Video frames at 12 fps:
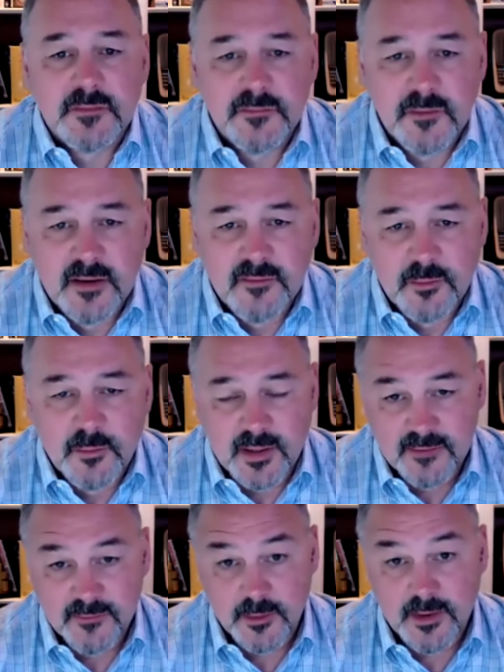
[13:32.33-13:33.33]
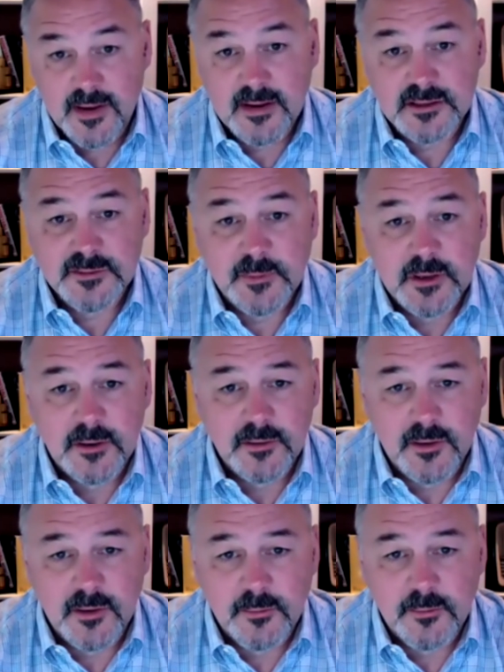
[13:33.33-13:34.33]
If you ever want to have your head explode,
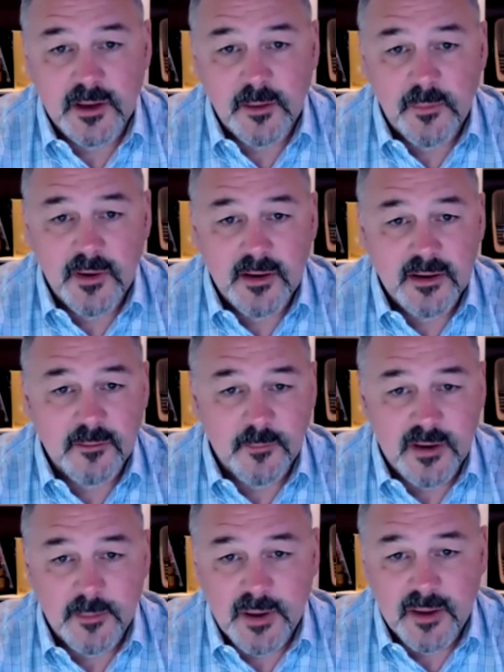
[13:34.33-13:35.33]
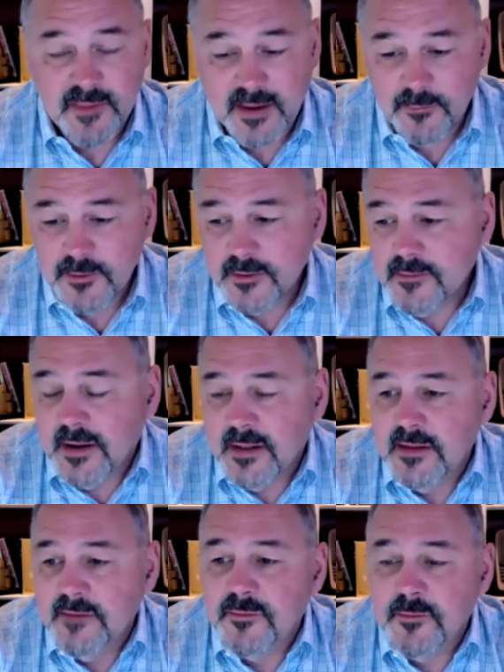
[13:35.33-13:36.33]
go to Wikipedia and read about that one. I
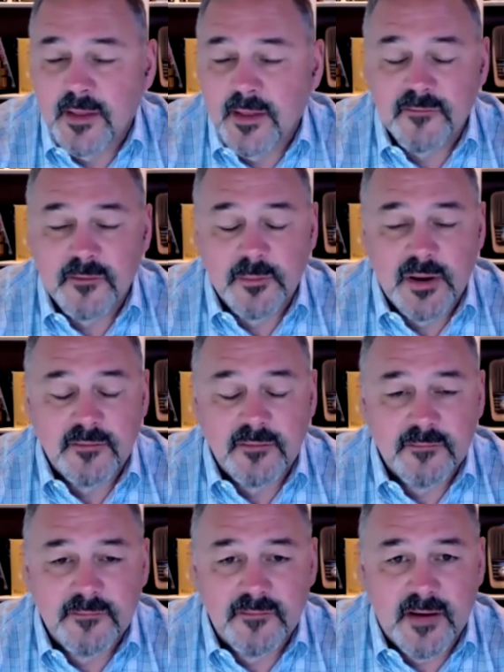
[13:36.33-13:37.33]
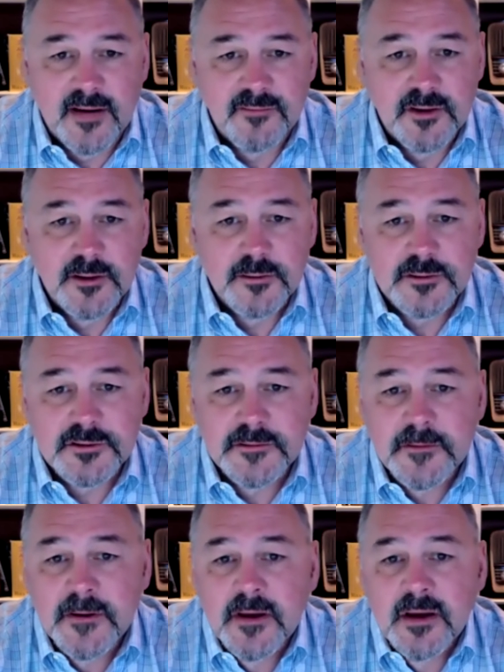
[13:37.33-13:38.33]
lived through that for about 5 years,
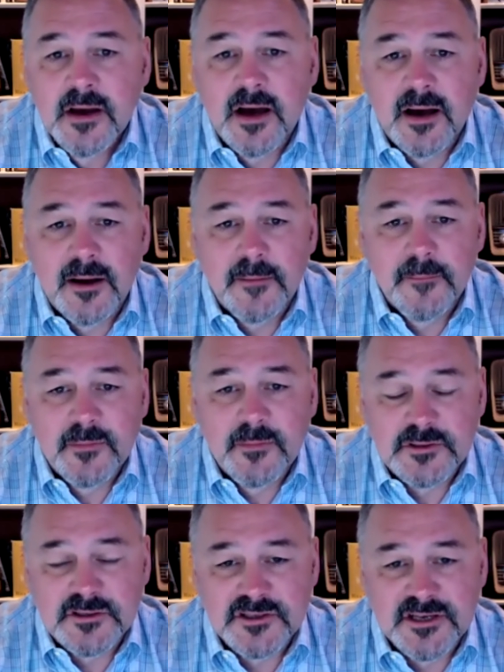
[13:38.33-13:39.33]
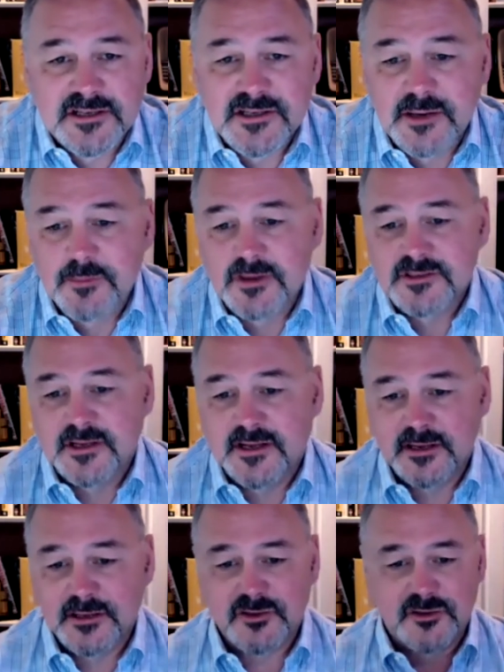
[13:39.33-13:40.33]
which essentially was an
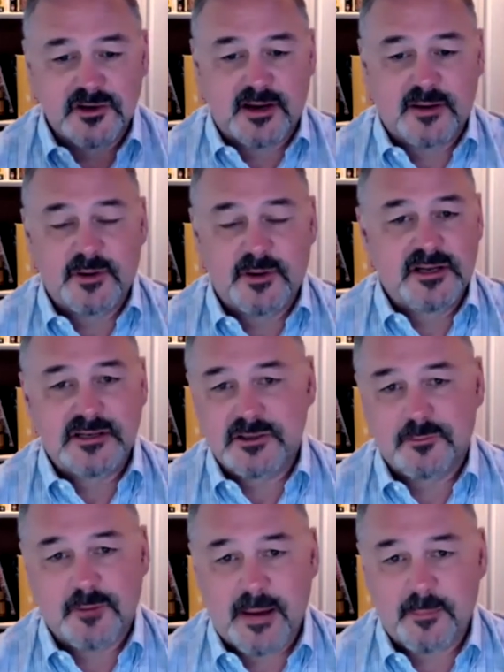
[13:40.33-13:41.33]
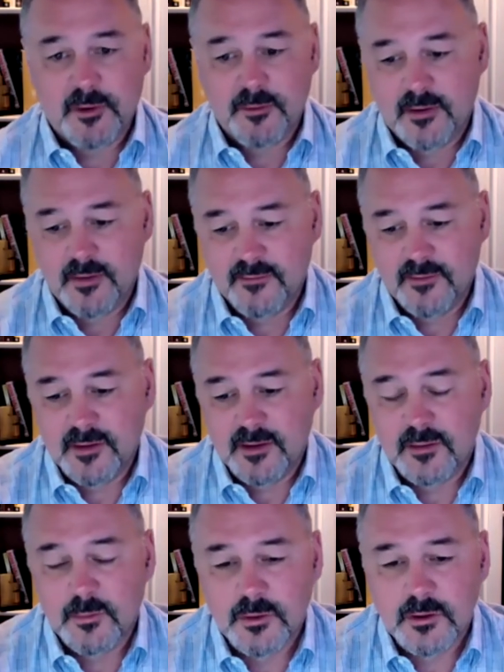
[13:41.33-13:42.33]
industry trying to put a digital wrapper around everything in
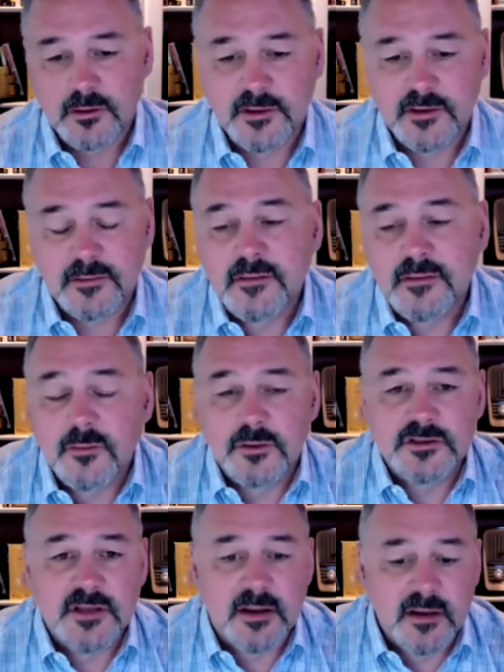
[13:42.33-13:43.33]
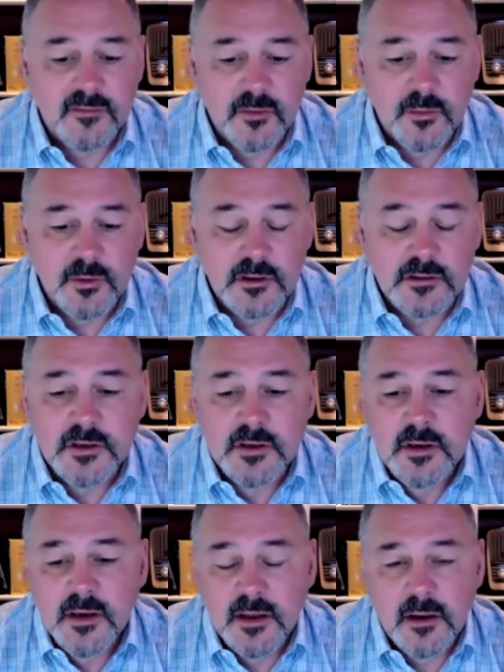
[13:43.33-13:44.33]
the world. And of course, that never worked.
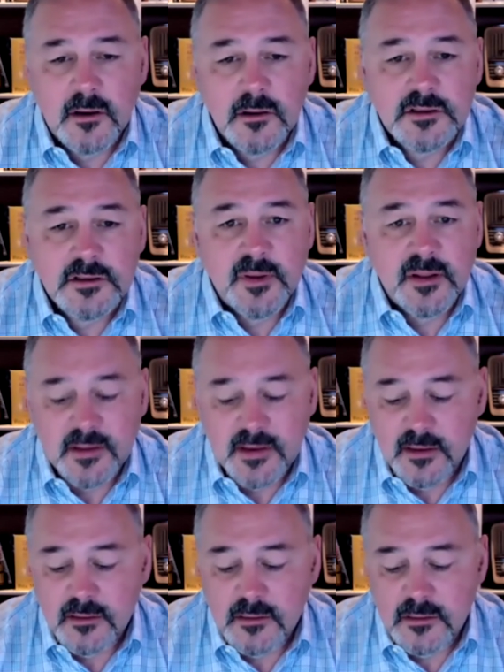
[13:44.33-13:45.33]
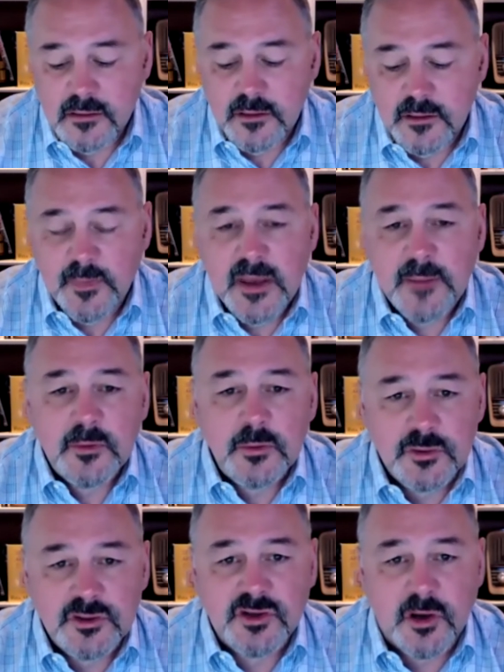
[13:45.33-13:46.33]
And ultimately, the people
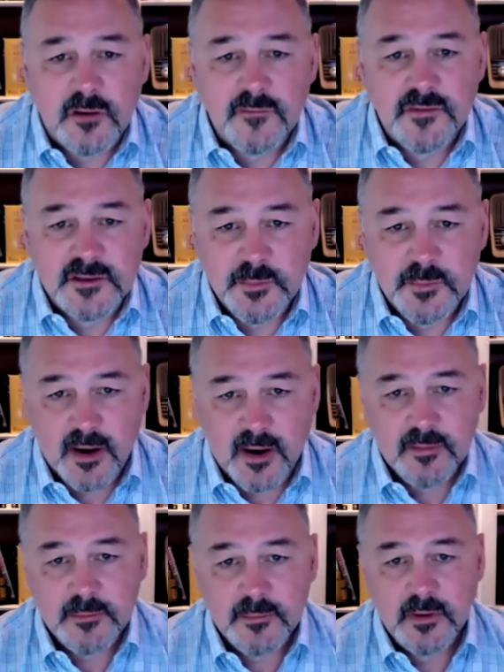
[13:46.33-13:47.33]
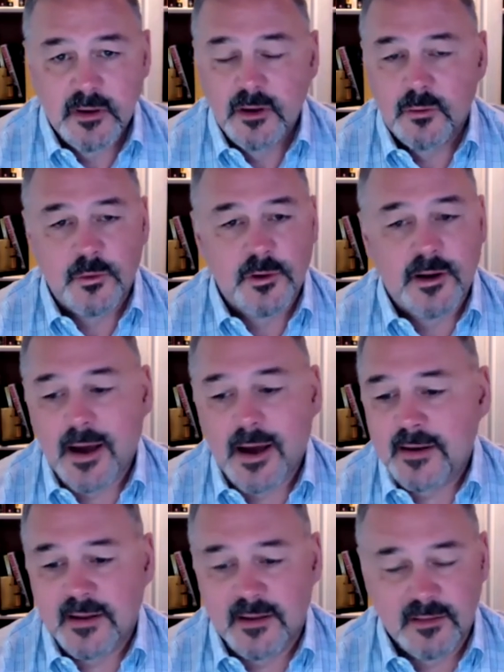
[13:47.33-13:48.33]
who solved this problem were
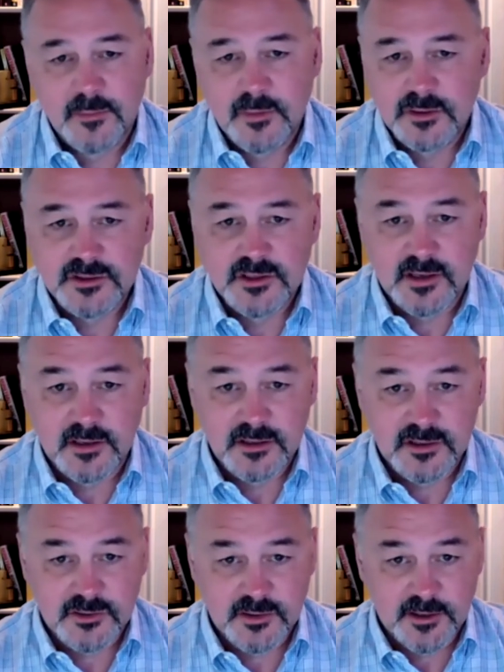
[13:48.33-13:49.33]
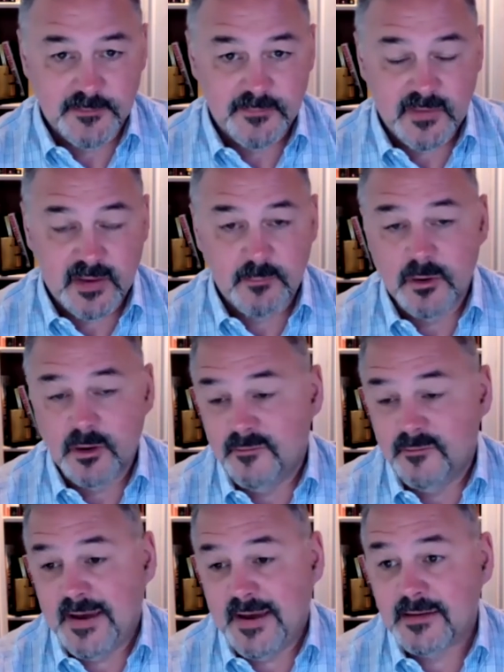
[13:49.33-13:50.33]
not in the music industry and were, in
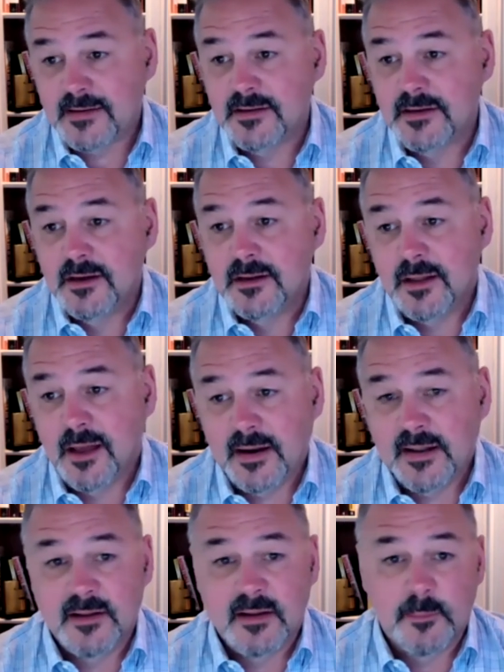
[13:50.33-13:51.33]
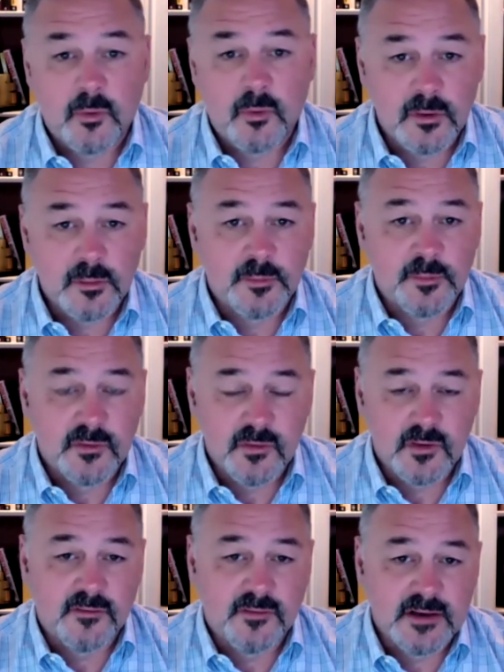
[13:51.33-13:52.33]
fact, not in the portable
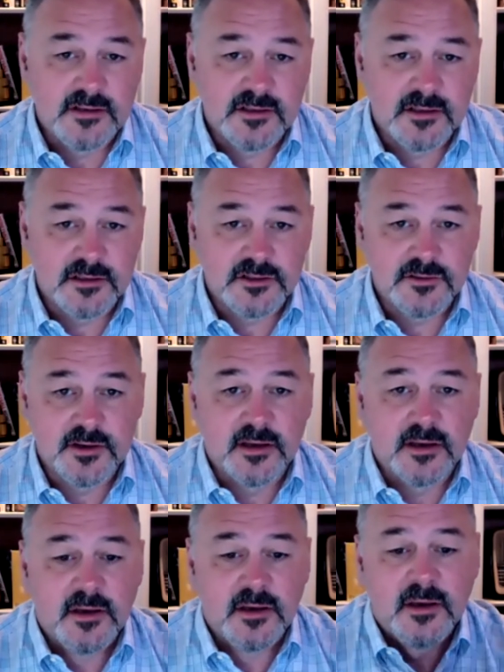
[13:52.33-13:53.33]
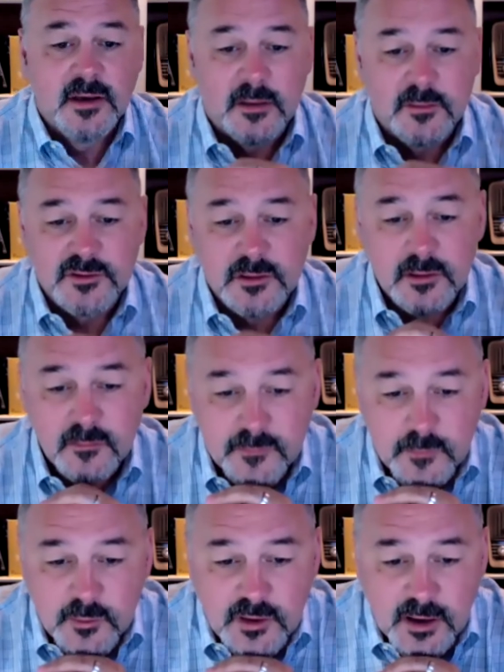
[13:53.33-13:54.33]
music device industry. And it was a little
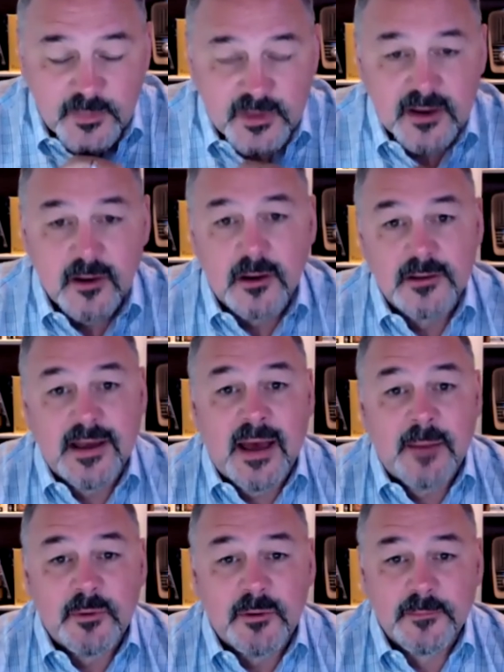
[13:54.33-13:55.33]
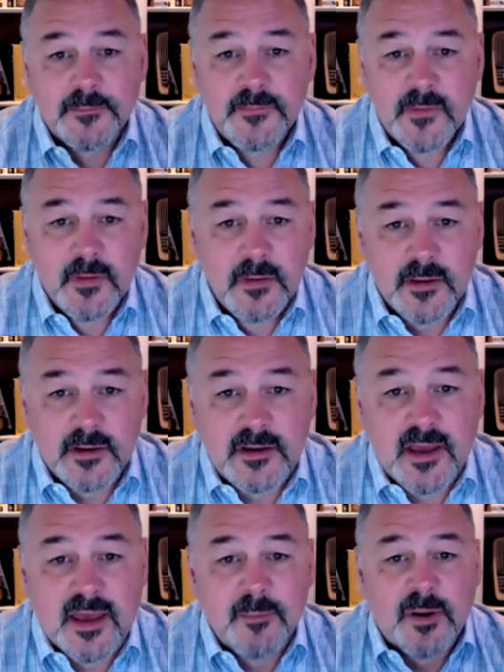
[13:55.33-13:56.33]
fruit company called Apple that
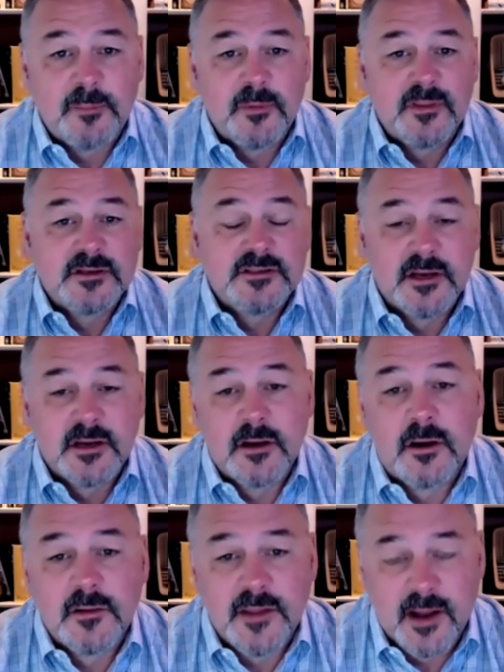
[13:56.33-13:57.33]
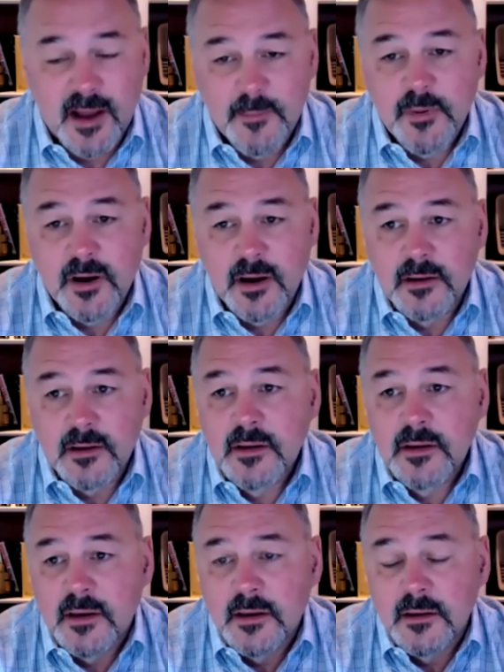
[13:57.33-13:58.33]
came up with this thing called an iPod
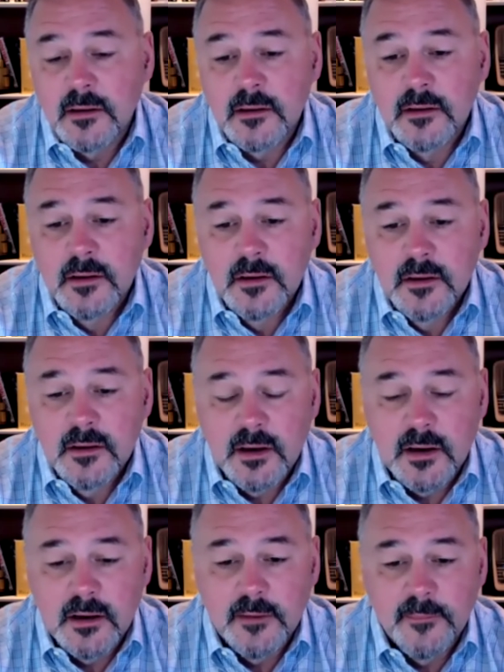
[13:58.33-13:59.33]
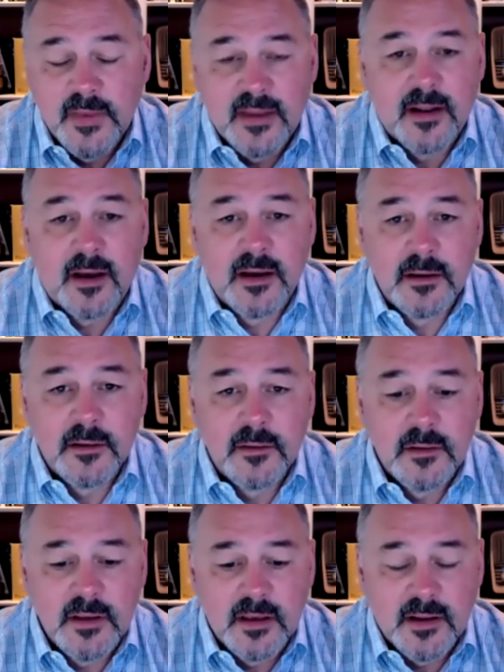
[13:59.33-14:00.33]
and
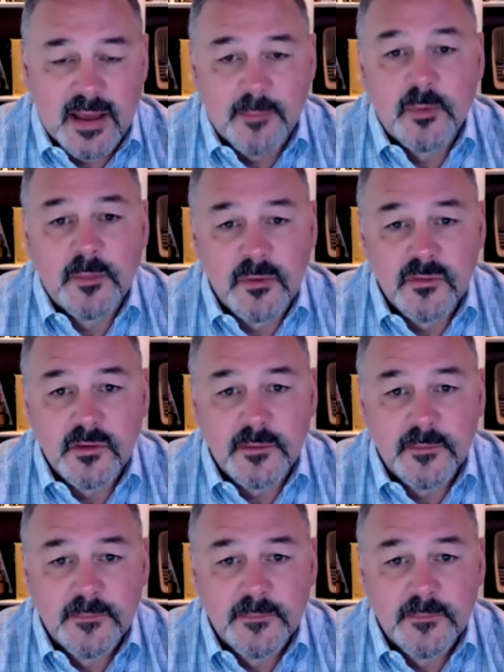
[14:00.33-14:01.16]
Apple Music.